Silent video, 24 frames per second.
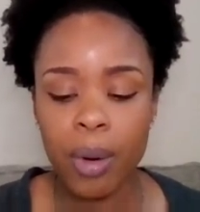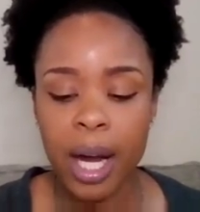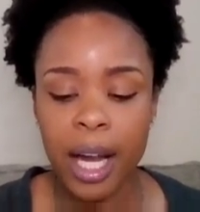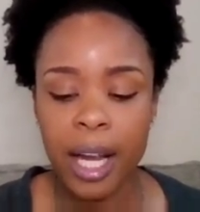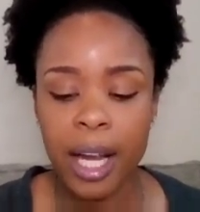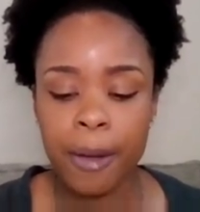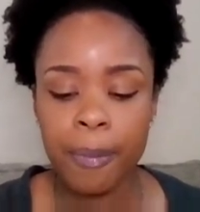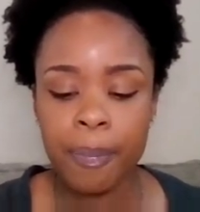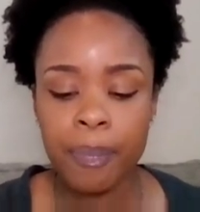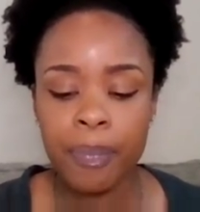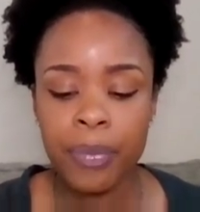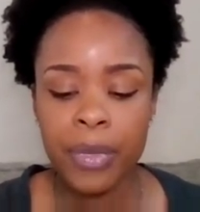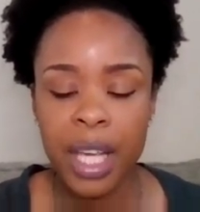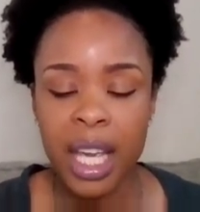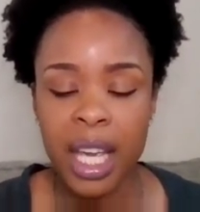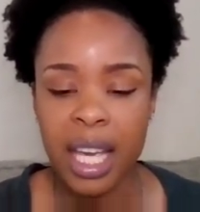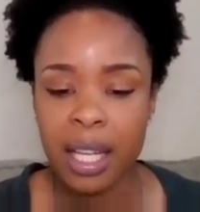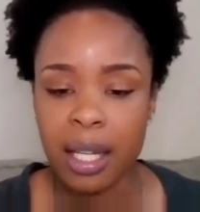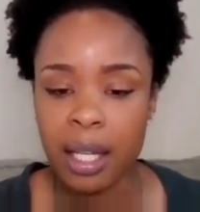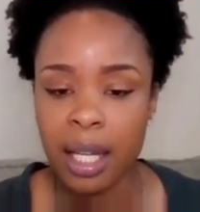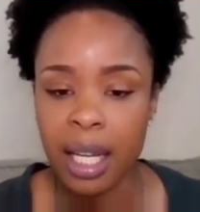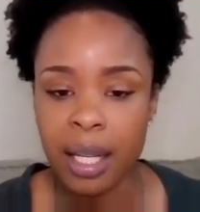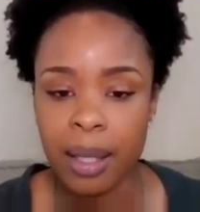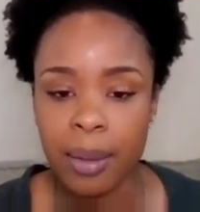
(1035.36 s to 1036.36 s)
right?
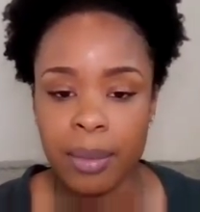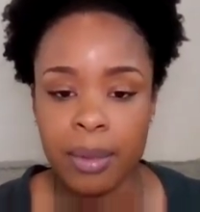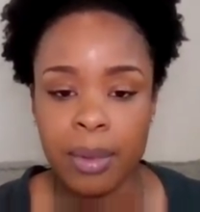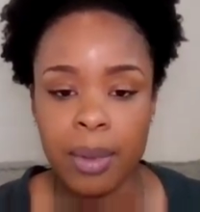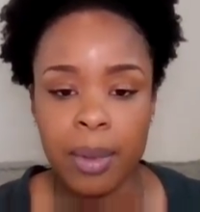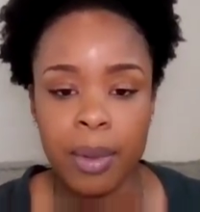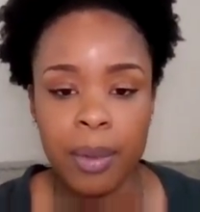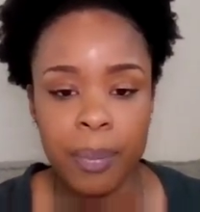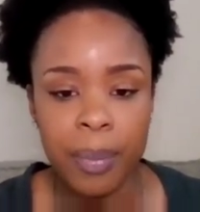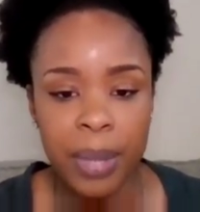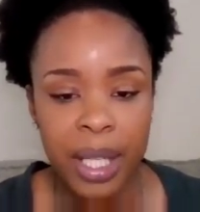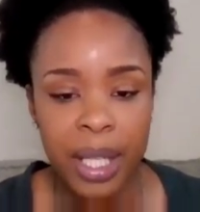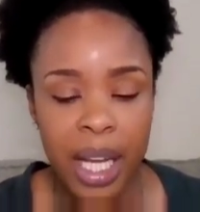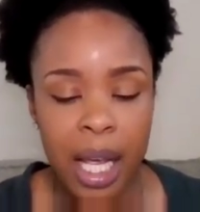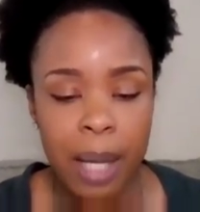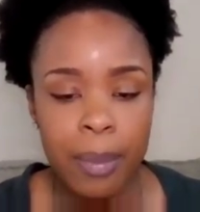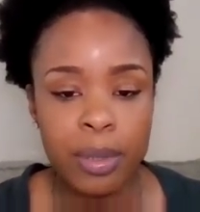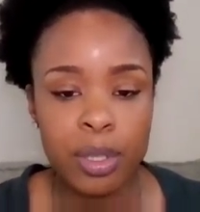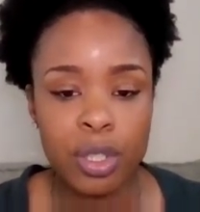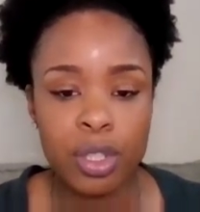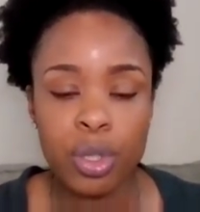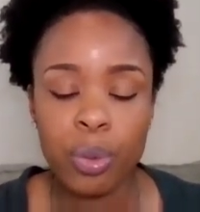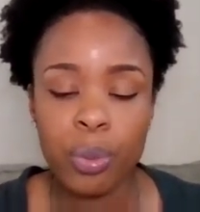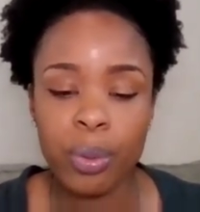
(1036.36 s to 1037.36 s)
And being
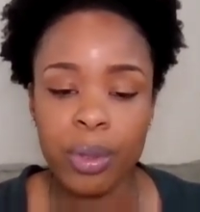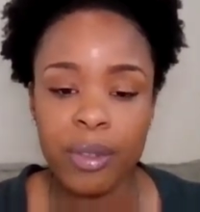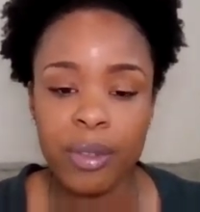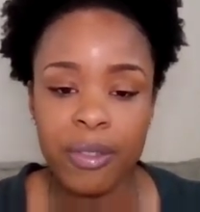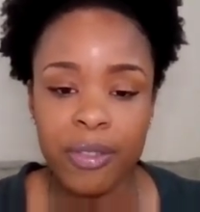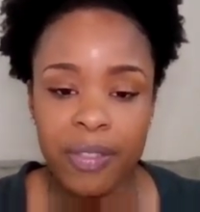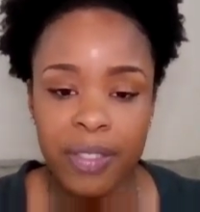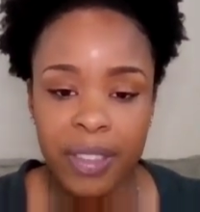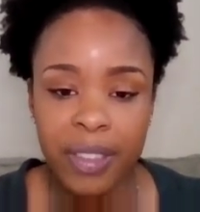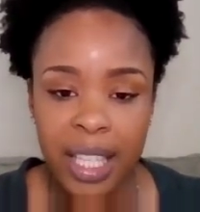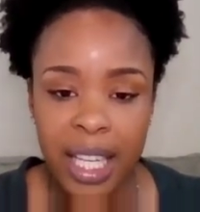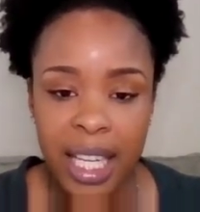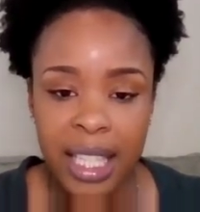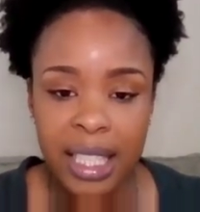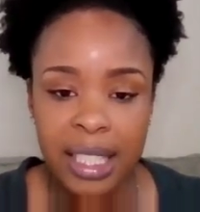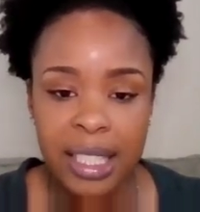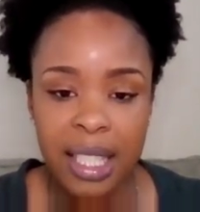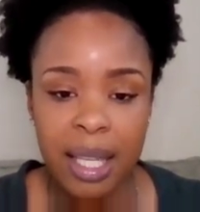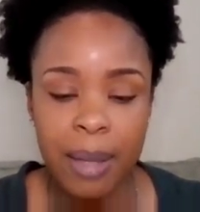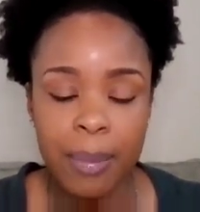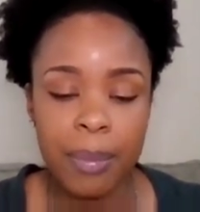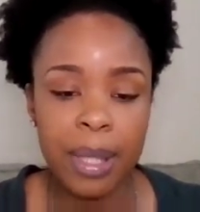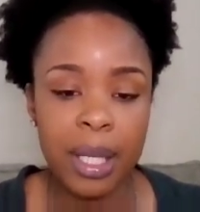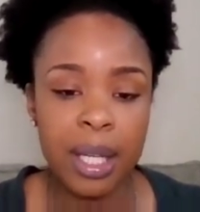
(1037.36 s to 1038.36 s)
able to
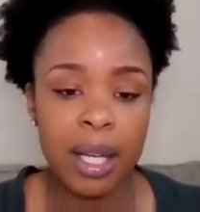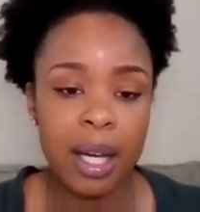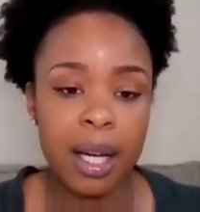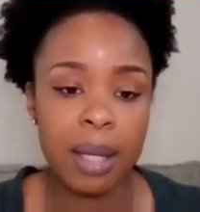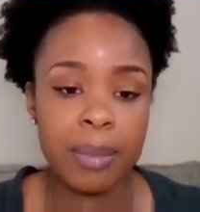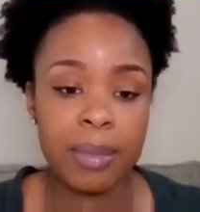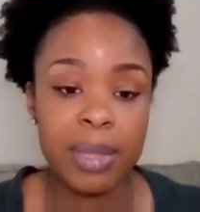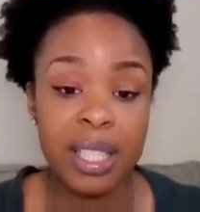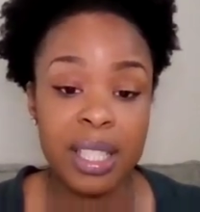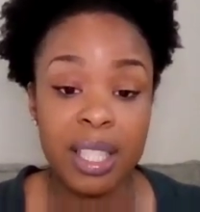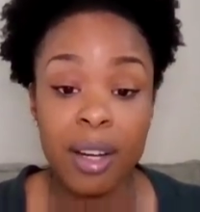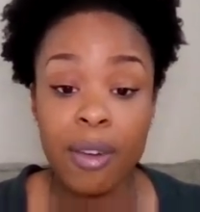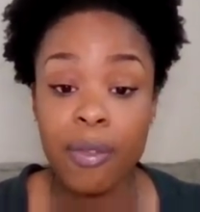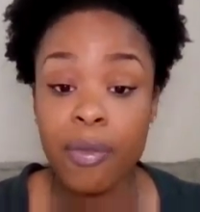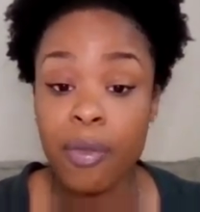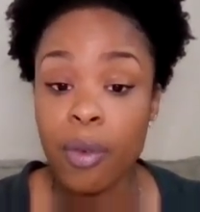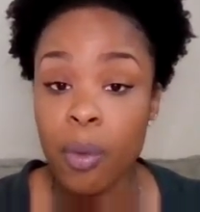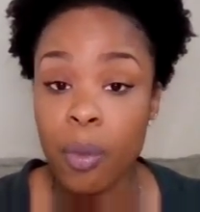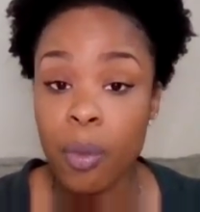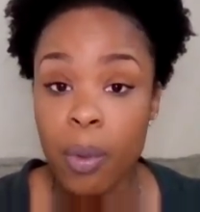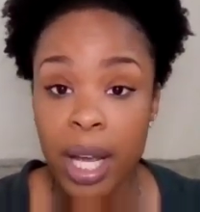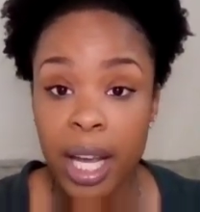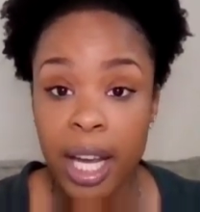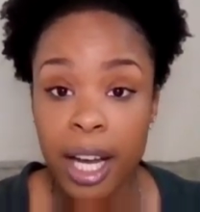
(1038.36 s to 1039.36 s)
reflect and become
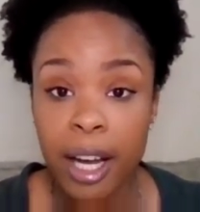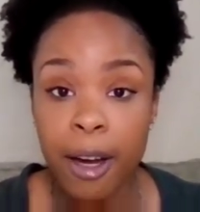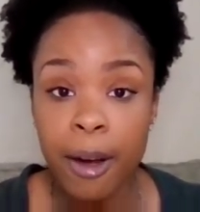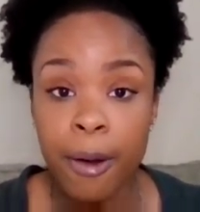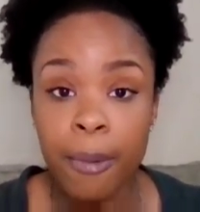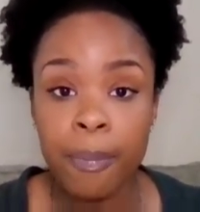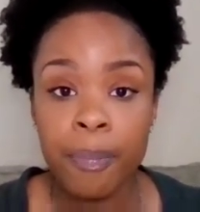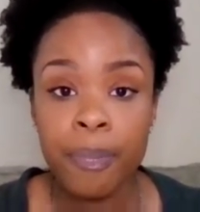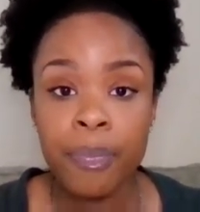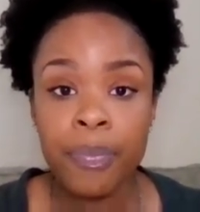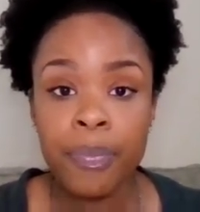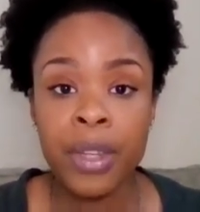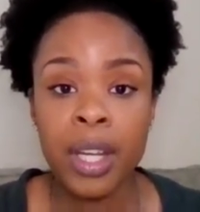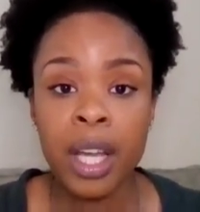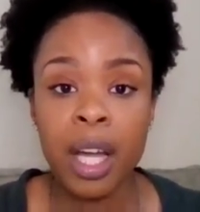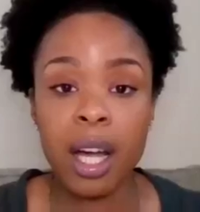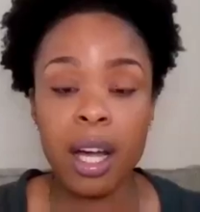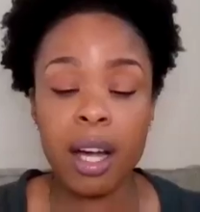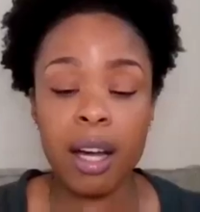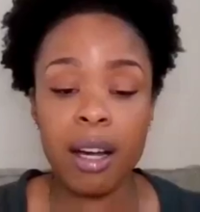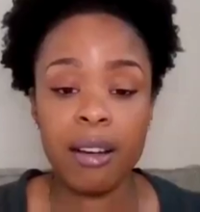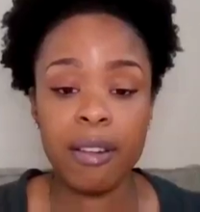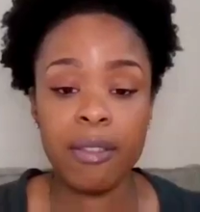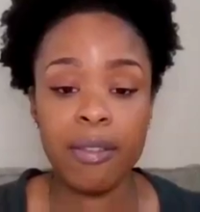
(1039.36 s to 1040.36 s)
self-aware
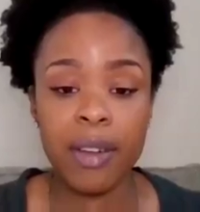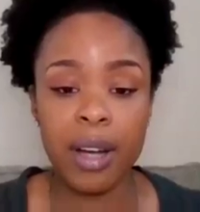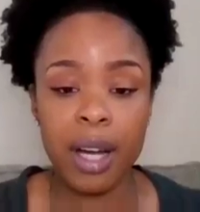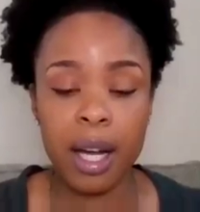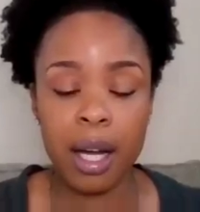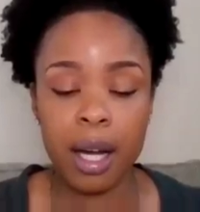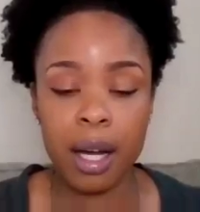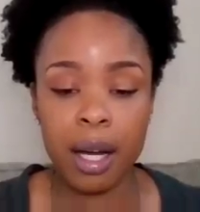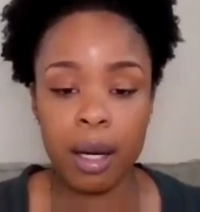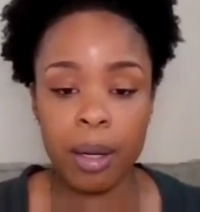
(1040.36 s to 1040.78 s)
of